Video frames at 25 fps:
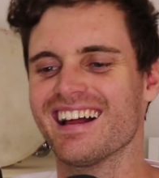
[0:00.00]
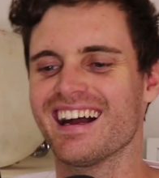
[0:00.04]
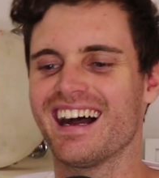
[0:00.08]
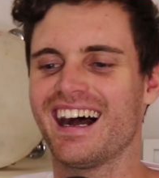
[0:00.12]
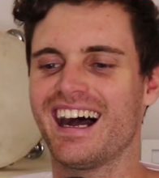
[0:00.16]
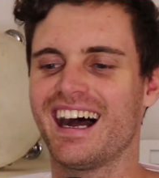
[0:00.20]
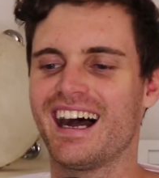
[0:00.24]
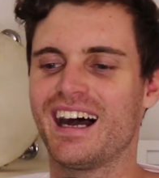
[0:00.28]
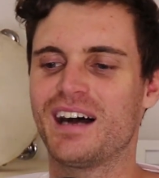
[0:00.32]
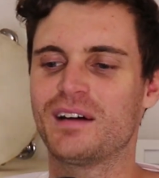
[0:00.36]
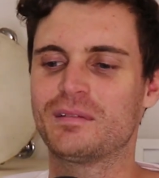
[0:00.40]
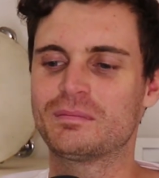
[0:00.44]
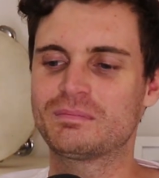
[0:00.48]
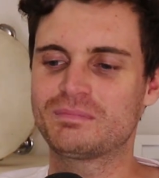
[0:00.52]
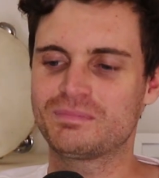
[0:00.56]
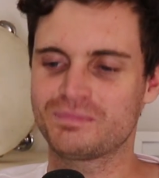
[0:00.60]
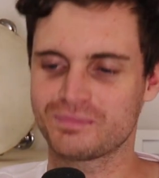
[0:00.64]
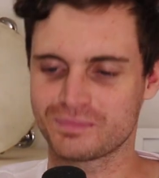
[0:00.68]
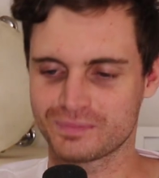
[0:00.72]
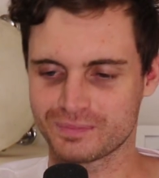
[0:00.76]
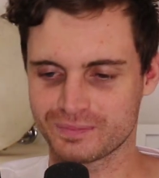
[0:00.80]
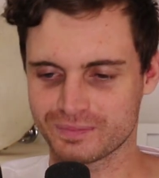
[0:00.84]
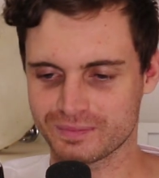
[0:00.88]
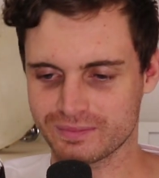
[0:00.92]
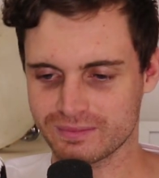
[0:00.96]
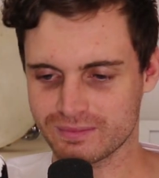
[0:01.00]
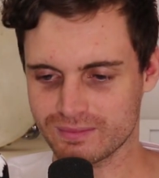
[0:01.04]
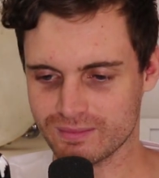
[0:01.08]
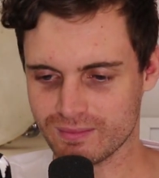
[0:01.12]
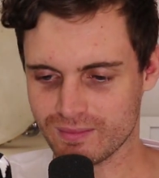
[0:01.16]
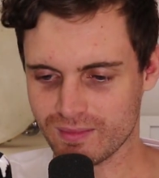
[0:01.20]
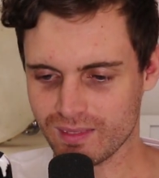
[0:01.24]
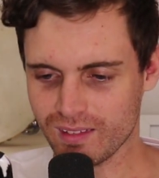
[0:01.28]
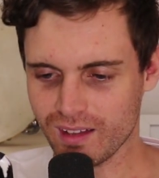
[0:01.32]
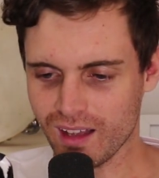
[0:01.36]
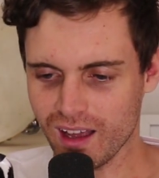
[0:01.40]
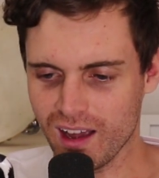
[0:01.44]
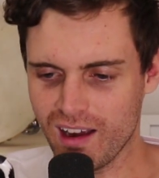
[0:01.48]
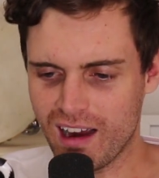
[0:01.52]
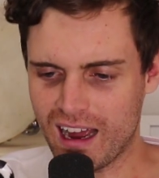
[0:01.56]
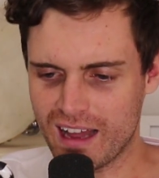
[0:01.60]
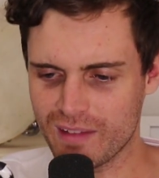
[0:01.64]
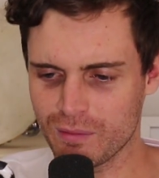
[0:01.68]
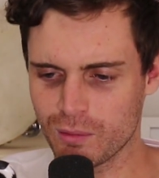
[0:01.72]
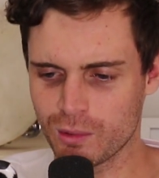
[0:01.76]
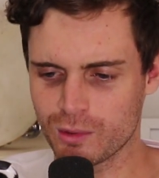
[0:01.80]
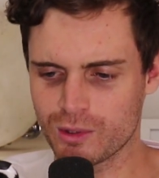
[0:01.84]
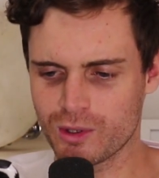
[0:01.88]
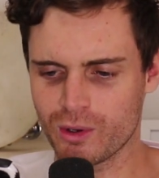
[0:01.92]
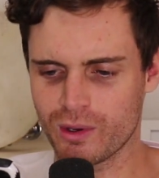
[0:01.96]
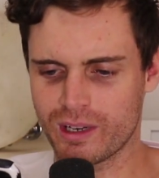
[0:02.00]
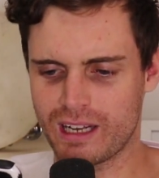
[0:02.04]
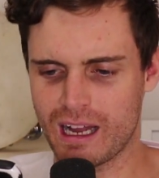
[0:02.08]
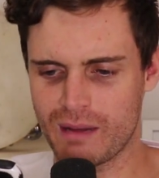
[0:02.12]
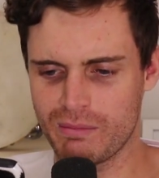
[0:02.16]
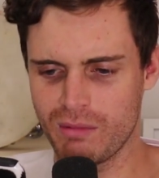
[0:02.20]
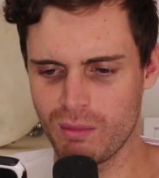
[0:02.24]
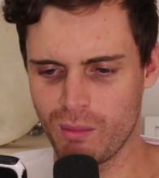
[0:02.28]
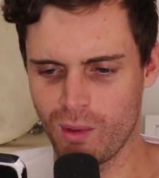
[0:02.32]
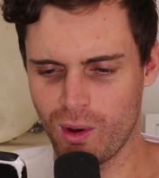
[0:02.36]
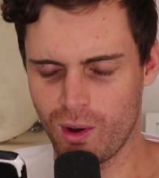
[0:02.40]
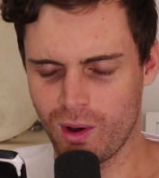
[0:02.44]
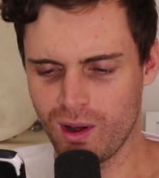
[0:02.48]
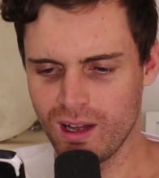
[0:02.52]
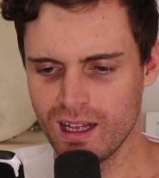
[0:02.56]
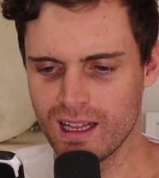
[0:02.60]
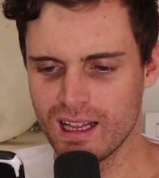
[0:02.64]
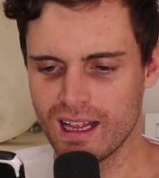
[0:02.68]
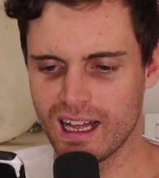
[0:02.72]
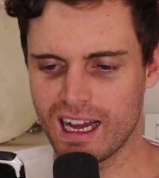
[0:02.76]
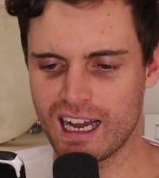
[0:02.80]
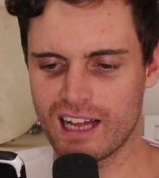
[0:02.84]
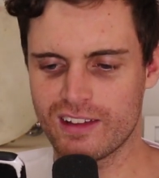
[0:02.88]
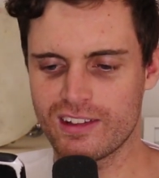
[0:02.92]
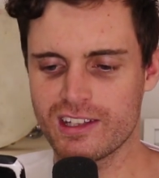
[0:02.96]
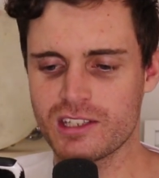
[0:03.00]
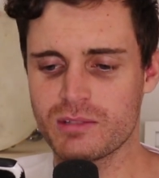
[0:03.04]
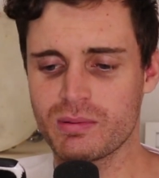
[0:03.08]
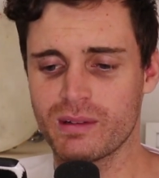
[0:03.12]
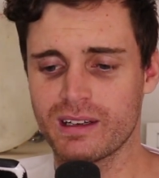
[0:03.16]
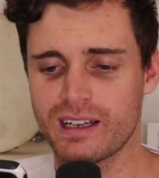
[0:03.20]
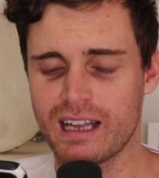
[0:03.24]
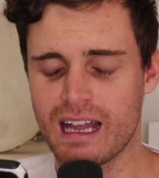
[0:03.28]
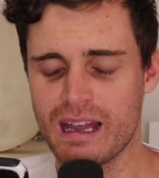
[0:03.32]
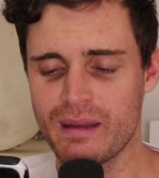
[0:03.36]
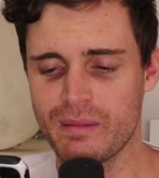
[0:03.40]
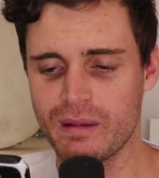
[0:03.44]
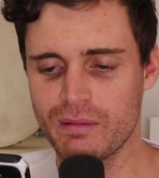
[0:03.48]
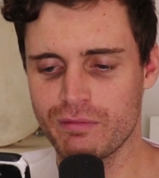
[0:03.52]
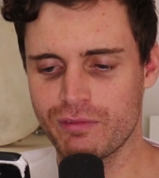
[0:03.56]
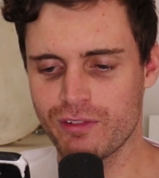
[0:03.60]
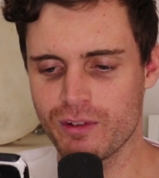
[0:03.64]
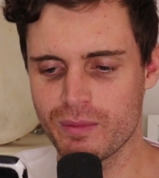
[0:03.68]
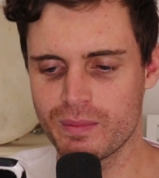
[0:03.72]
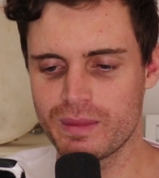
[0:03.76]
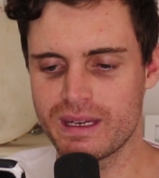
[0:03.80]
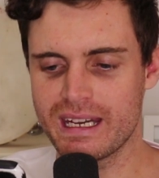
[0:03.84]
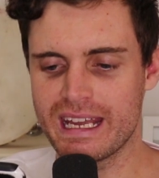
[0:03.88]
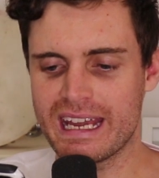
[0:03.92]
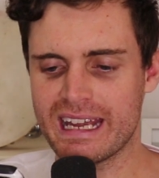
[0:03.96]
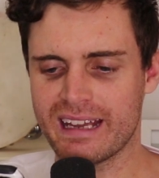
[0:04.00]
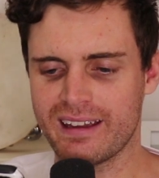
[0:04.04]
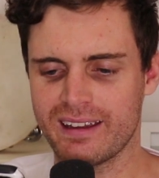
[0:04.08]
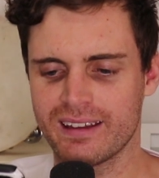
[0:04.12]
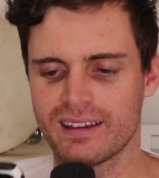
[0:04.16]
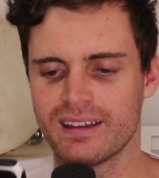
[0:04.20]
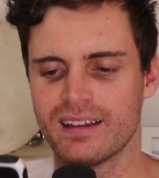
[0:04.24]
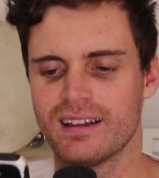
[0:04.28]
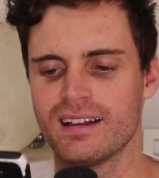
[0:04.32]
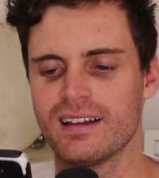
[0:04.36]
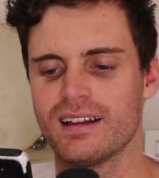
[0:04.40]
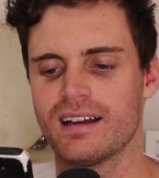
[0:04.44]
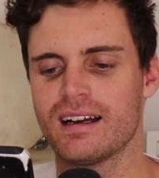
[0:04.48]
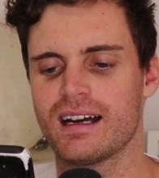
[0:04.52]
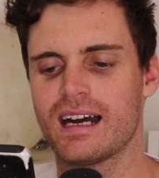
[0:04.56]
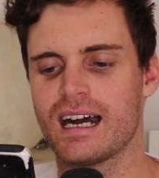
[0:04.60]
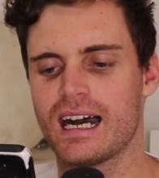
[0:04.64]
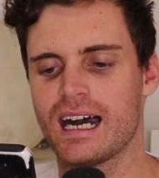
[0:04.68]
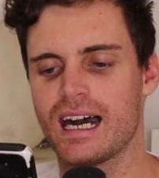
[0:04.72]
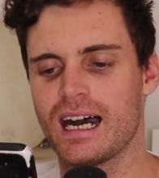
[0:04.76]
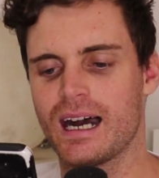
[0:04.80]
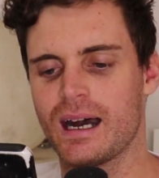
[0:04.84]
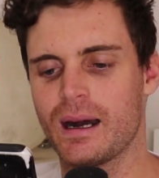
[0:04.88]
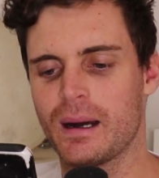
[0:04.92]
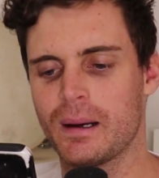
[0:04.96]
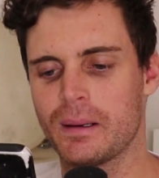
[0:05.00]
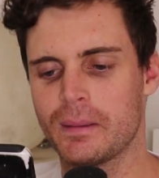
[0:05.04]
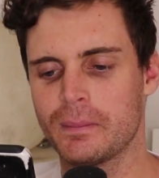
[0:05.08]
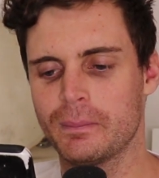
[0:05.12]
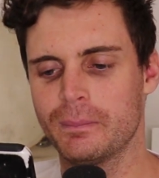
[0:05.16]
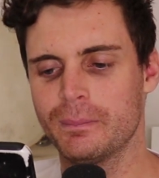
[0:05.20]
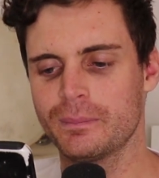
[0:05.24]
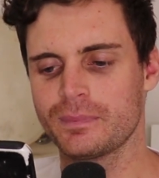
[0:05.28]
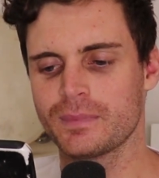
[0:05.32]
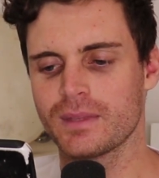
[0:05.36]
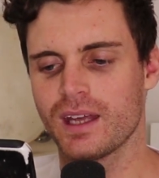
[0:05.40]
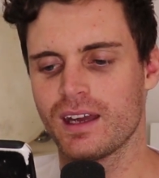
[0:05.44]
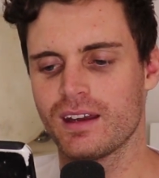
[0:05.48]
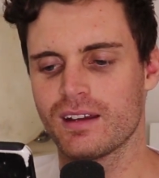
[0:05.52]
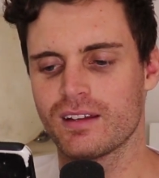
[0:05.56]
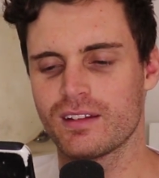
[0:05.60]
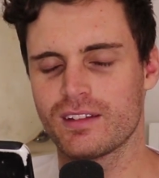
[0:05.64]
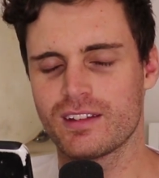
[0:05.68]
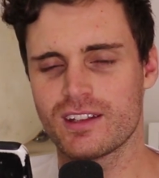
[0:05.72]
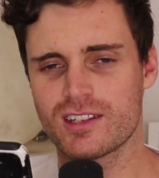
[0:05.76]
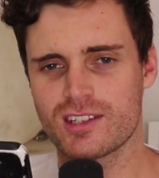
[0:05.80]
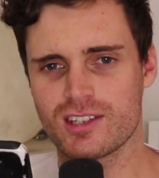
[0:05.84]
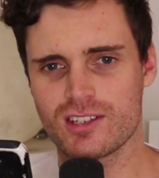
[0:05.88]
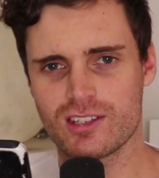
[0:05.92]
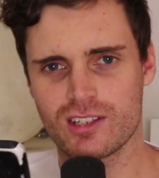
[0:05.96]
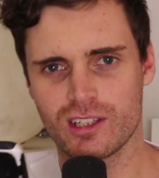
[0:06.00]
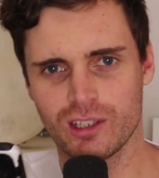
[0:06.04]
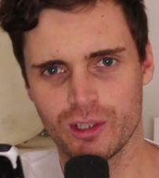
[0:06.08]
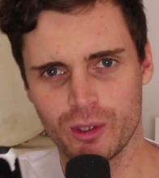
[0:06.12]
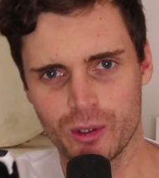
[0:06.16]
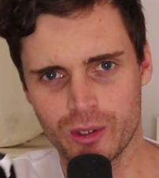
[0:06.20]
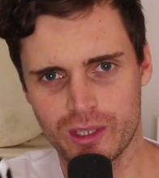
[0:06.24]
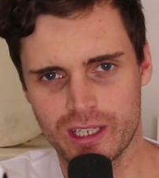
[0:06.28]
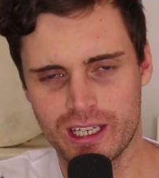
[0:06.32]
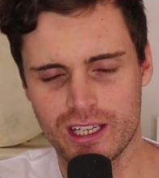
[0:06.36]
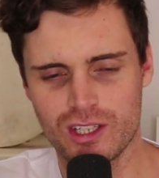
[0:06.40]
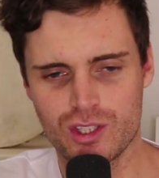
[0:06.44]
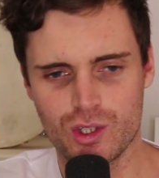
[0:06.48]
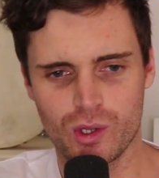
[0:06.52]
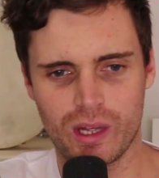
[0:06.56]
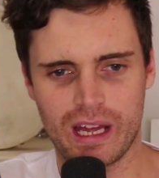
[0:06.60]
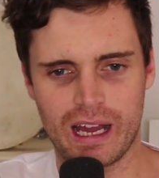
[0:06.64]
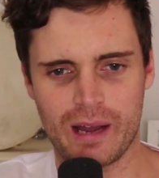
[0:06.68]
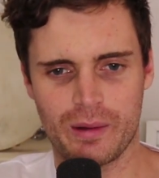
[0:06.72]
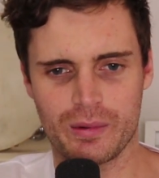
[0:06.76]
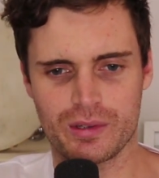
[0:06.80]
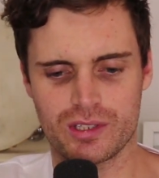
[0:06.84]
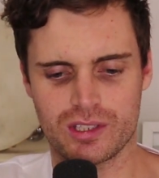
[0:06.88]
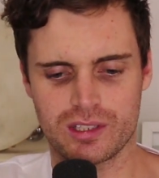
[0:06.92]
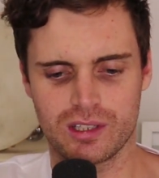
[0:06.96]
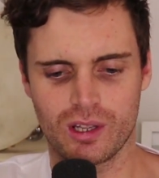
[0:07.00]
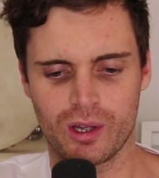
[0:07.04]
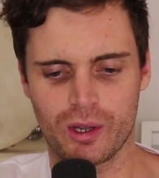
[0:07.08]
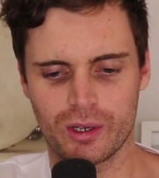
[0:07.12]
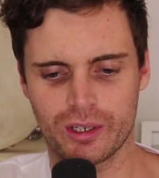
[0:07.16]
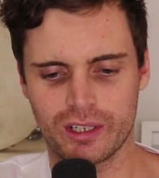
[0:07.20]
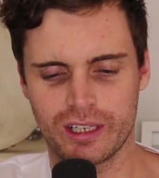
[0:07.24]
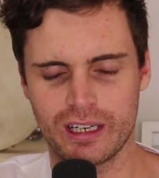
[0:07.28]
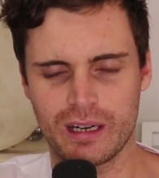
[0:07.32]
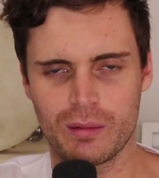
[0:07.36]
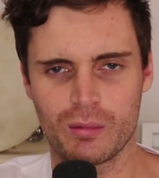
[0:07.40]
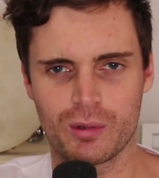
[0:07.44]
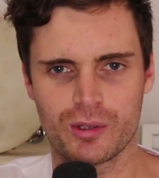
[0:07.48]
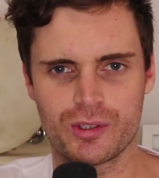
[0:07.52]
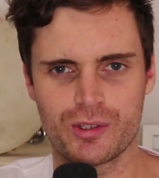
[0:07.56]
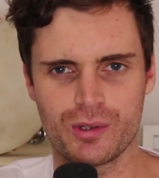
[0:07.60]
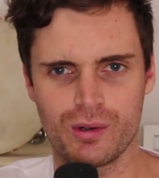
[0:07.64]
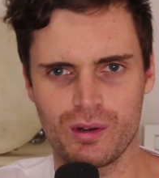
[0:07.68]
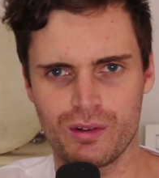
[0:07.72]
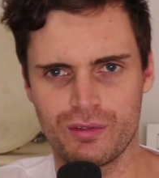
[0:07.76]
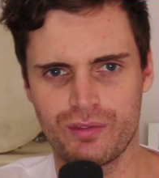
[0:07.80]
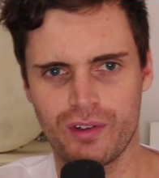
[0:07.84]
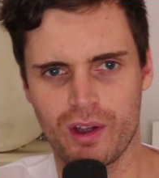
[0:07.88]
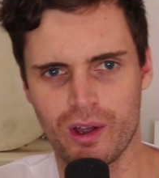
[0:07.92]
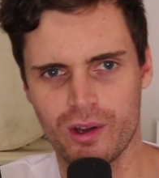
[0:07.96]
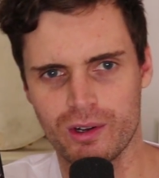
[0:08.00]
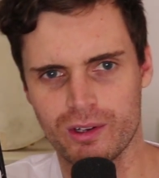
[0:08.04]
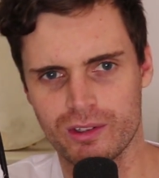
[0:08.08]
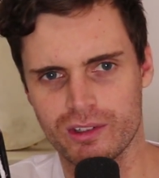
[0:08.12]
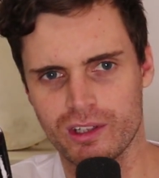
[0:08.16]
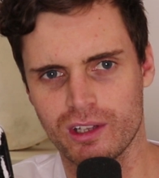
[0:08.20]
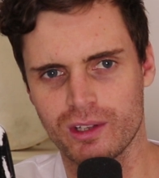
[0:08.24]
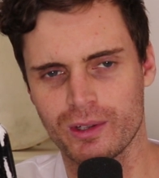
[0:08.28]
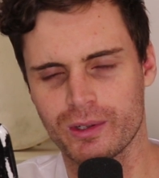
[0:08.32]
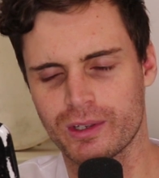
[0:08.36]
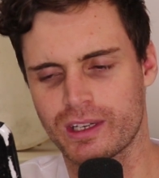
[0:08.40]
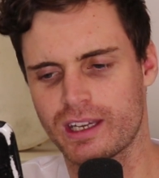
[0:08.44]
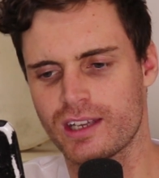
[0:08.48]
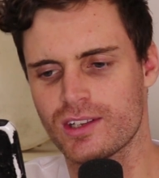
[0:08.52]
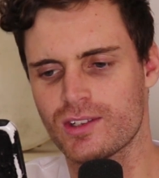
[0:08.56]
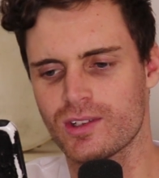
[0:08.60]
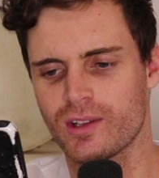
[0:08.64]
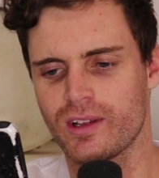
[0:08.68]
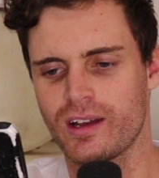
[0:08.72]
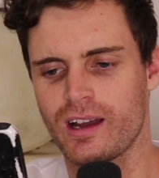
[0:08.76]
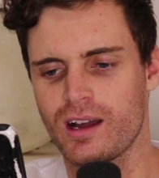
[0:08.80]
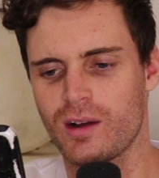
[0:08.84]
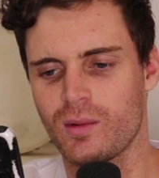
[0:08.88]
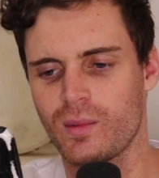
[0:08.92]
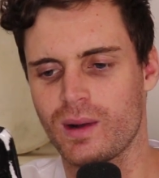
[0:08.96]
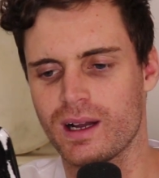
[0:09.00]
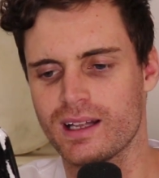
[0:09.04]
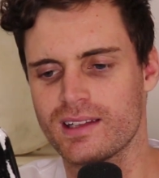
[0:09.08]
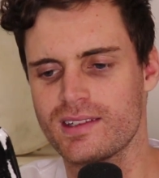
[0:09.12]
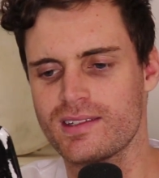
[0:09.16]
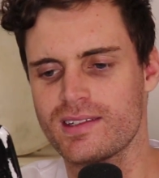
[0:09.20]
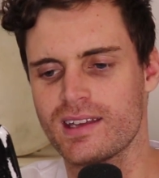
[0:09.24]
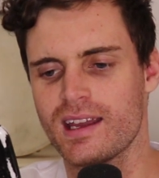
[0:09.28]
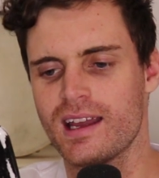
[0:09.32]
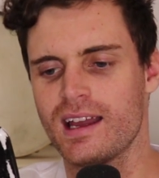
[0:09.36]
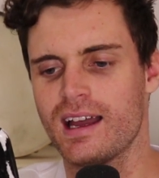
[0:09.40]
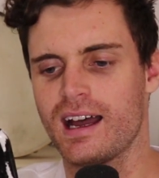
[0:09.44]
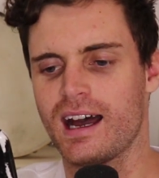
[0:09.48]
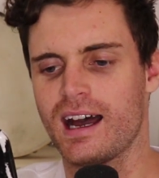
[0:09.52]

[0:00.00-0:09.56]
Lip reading: All right, we'll do a couple more. This one came in from Nick. This is a Luke Kidgell Hour slogan, and we'll do a vote on the Luke Kidgell Hour ones.